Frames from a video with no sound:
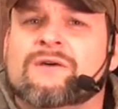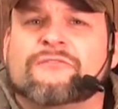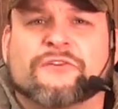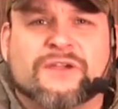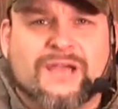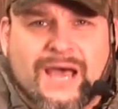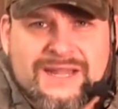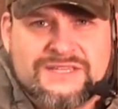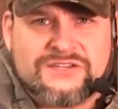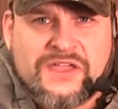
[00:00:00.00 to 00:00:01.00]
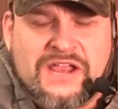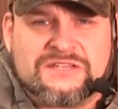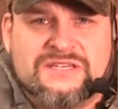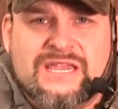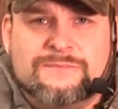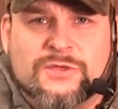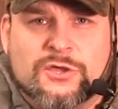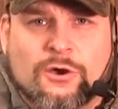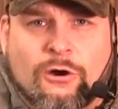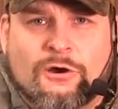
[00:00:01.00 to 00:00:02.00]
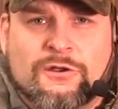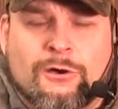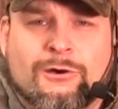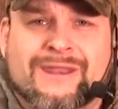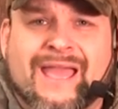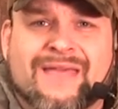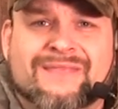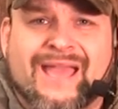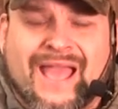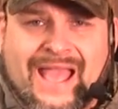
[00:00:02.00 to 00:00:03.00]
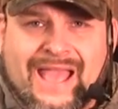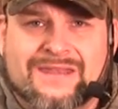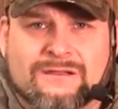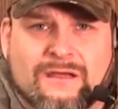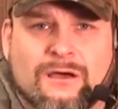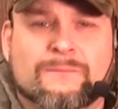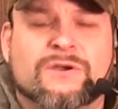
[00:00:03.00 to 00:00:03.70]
for God's sakes, keep the guard on and the handle on,